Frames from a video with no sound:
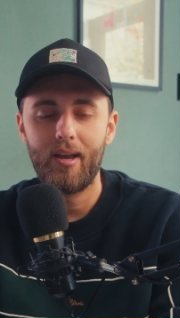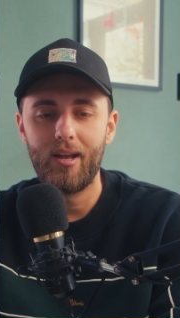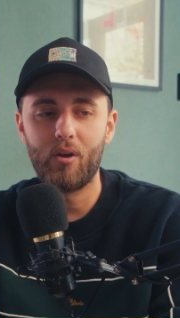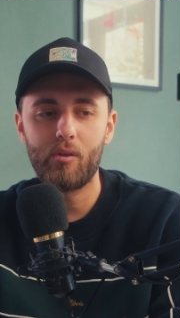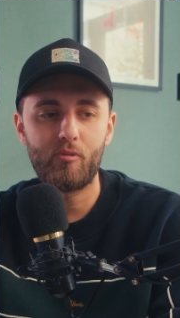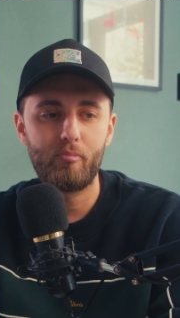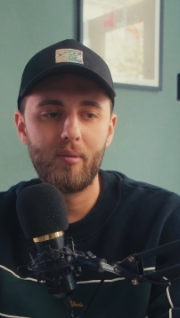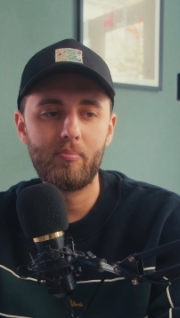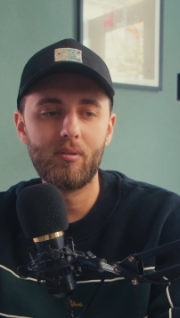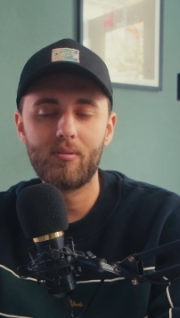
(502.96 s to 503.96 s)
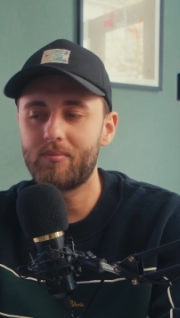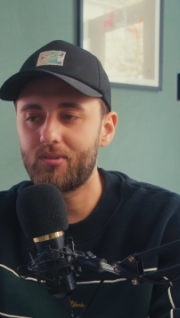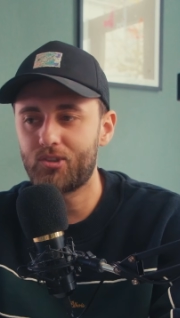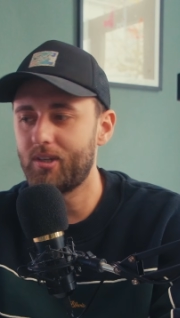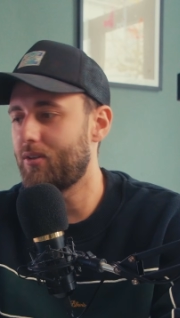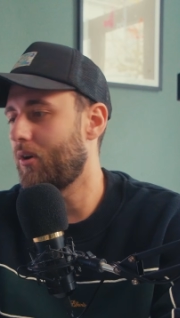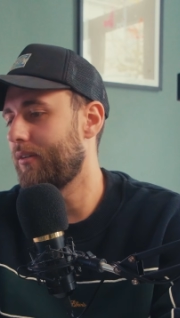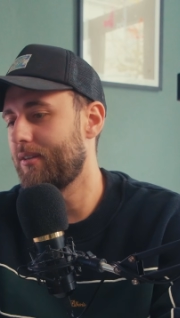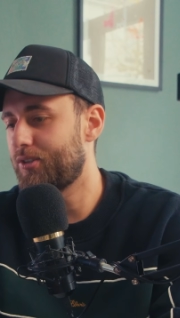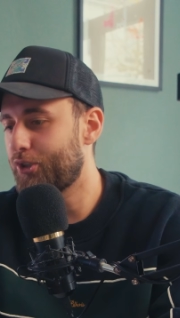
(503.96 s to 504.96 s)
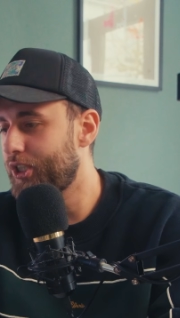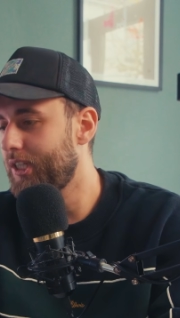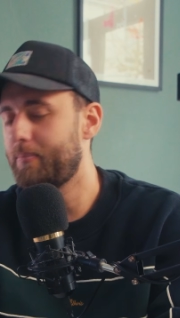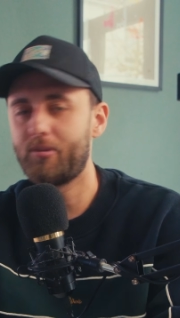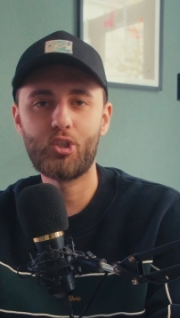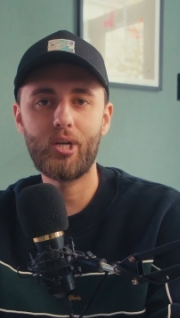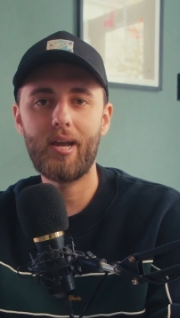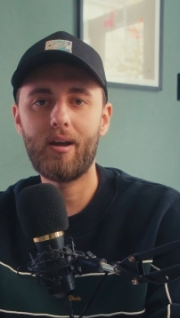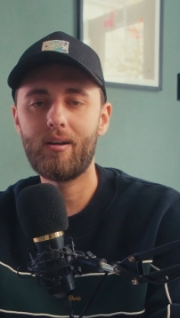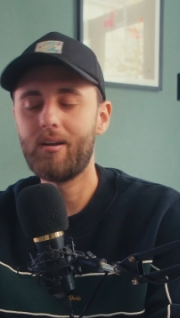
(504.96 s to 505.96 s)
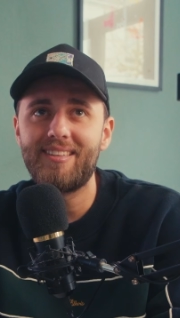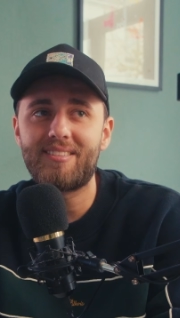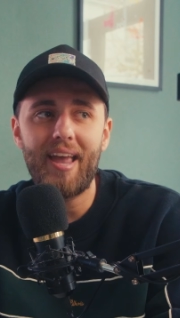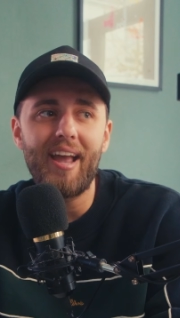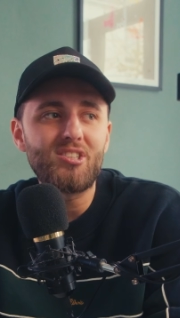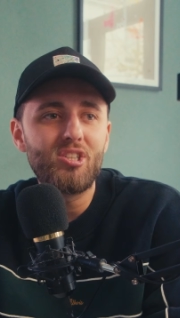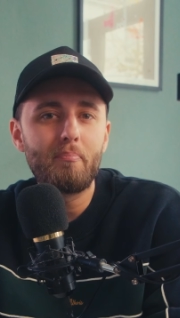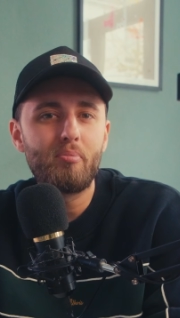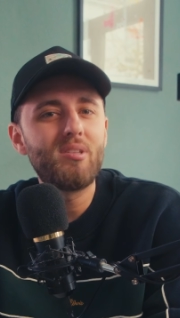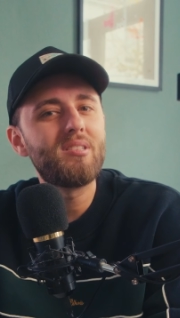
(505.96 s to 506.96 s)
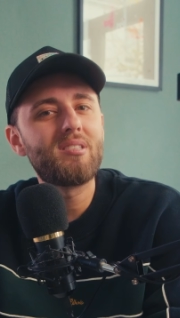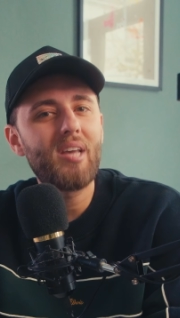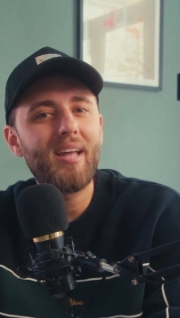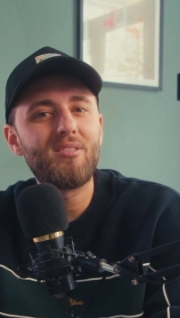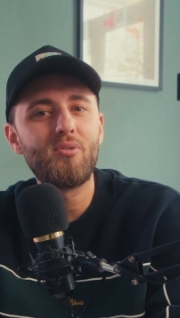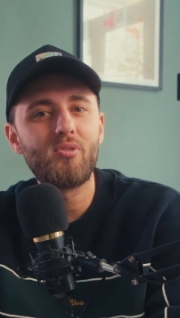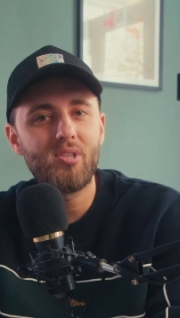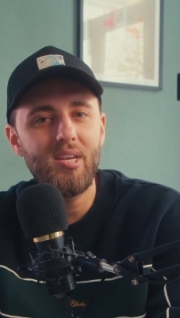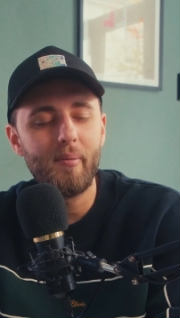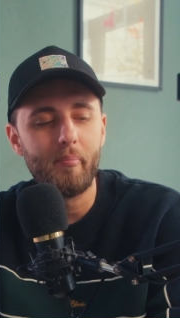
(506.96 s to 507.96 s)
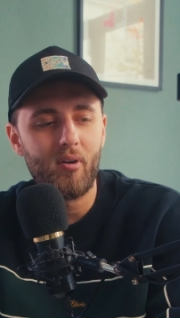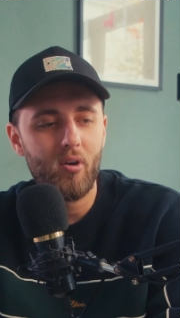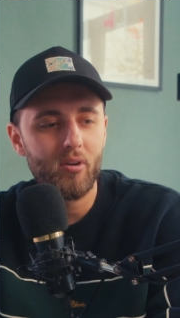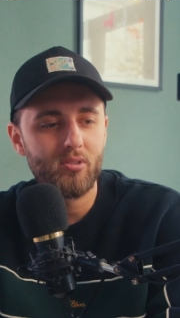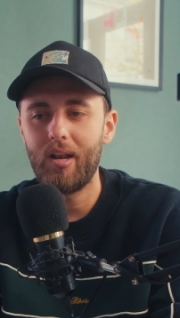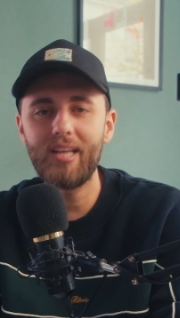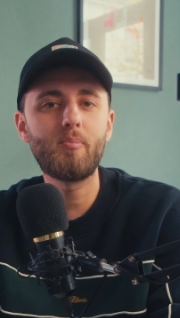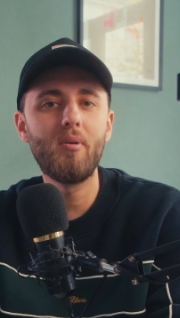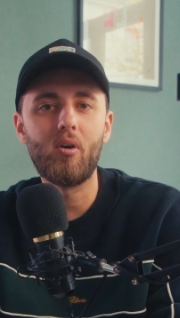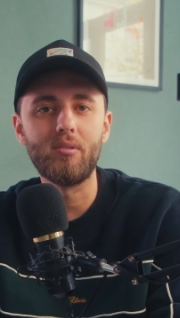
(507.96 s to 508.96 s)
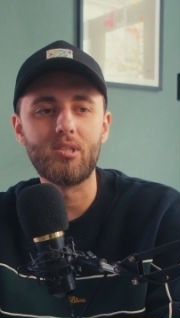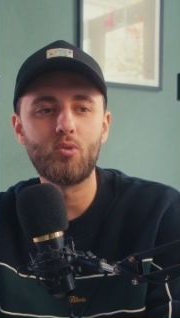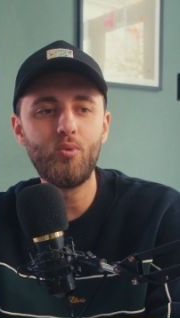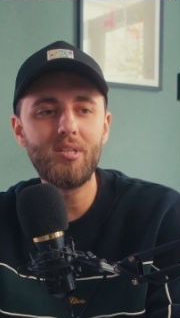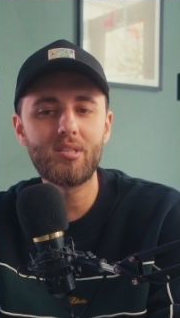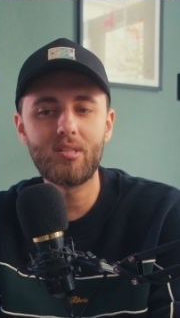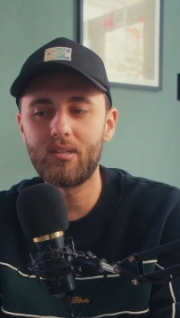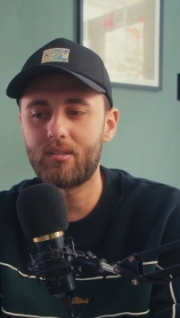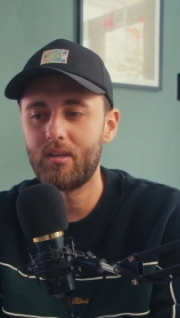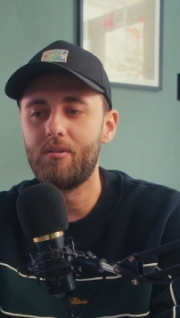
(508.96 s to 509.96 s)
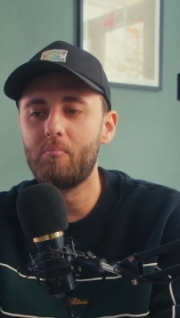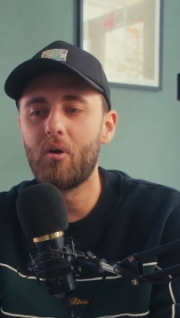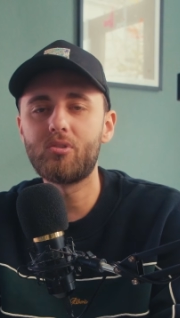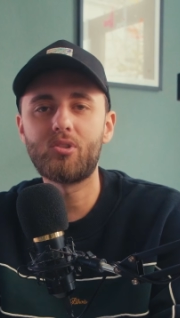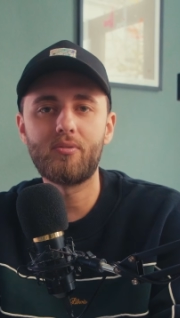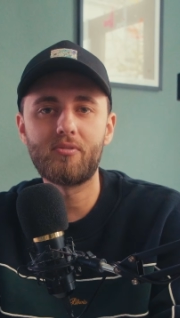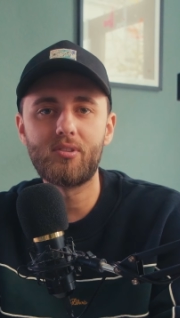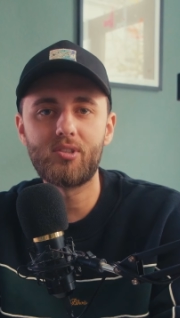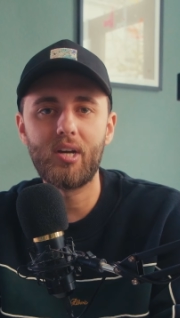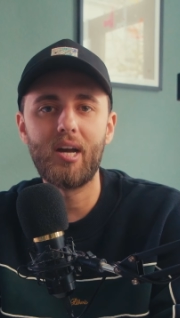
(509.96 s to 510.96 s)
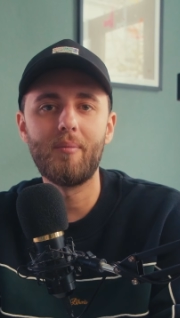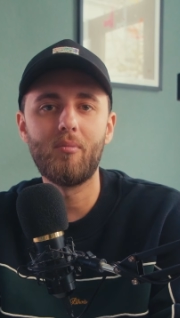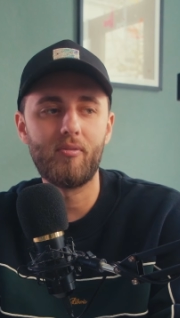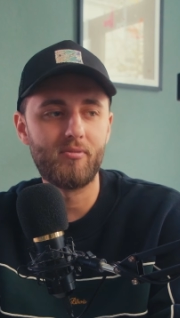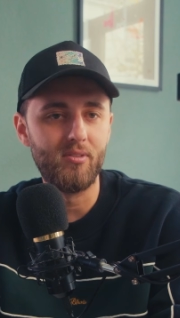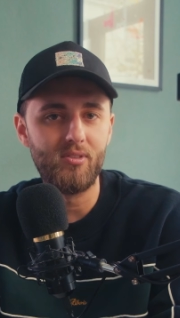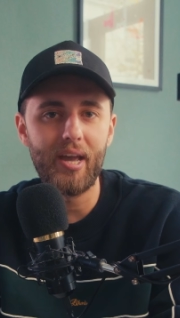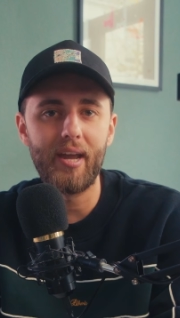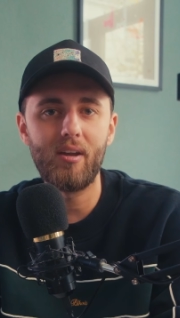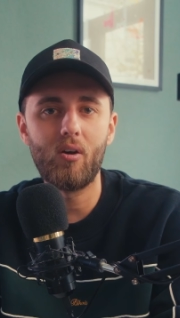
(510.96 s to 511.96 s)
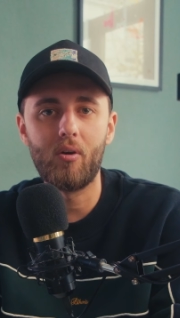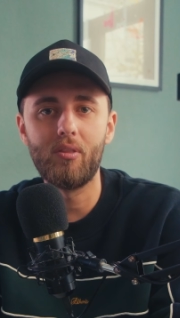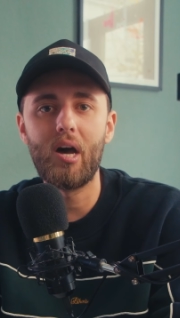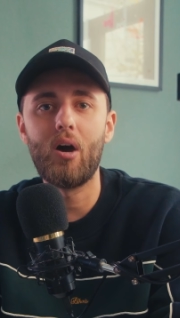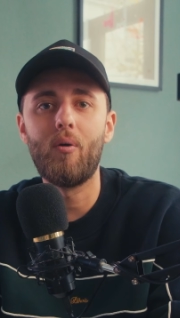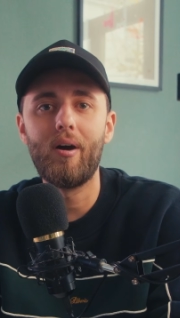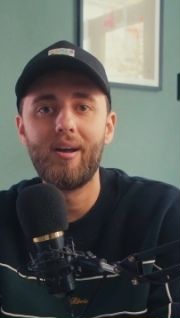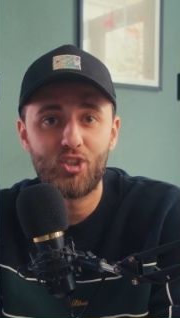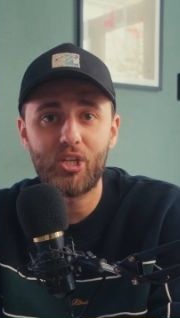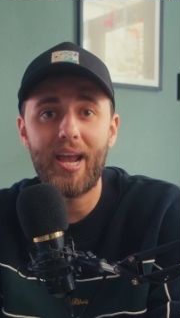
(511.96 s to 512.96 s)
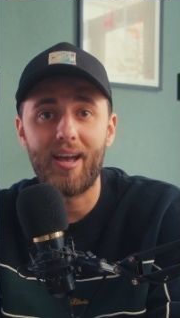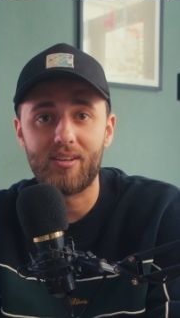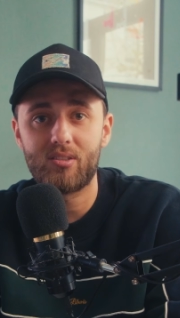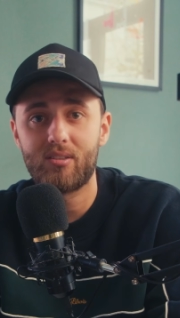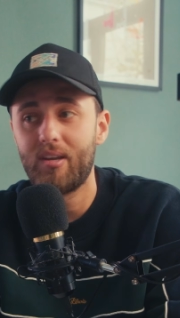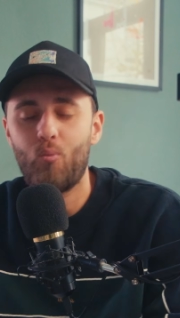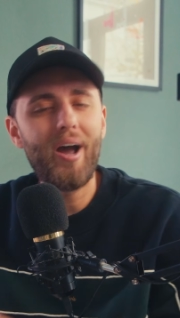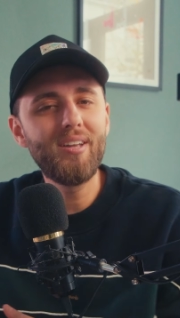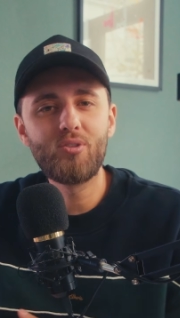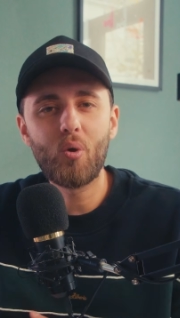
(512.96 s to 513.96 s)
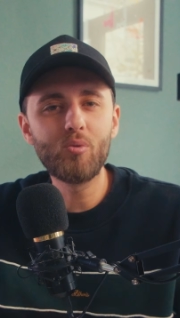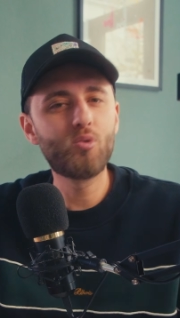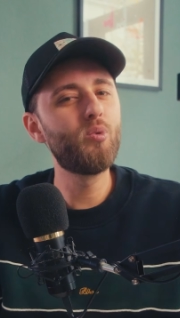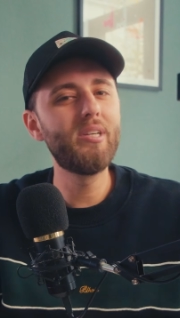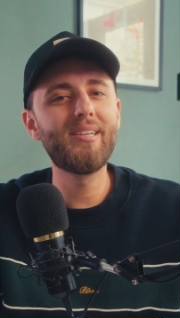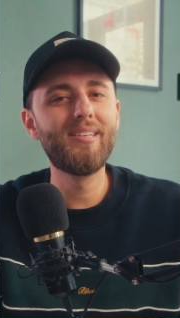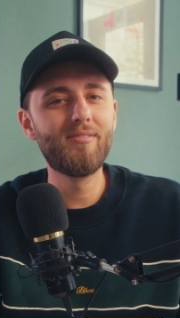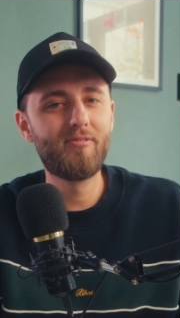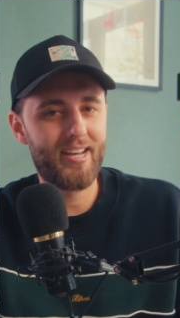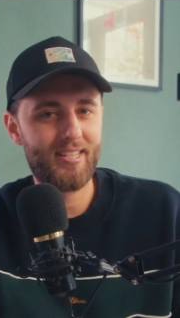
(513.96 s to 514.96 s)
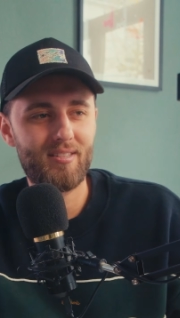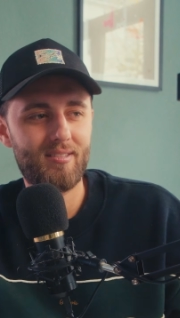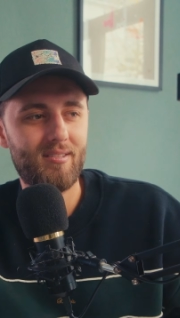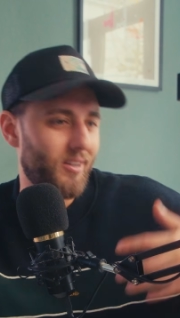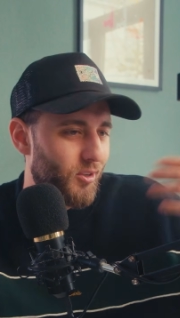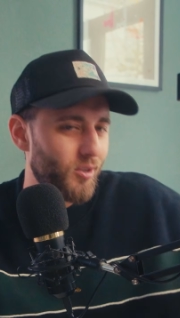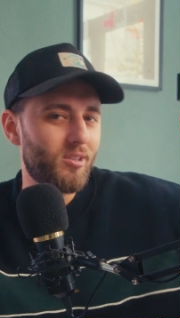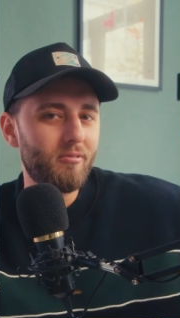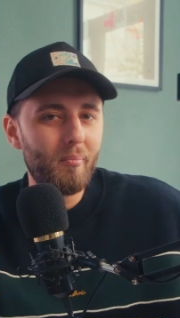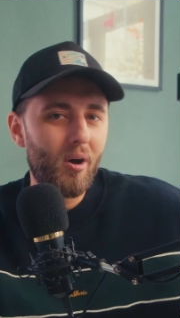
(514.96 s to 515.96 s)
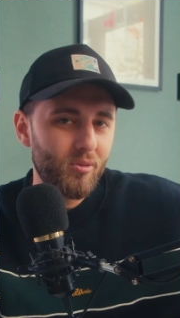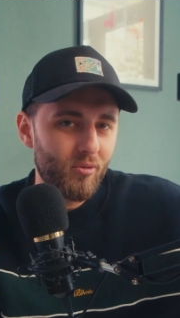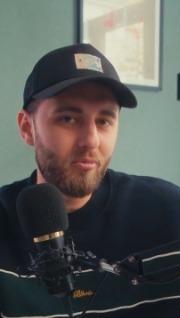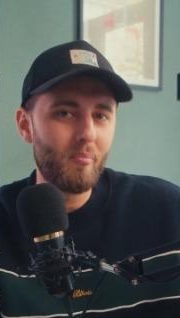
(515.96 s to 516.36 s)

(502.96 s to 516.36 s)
a lot of people sit on a cheap chair. It's actually pretty sad to see because, let's be honest, we sit the most of the time of the day on our chairs. Why don't we invest a good amount of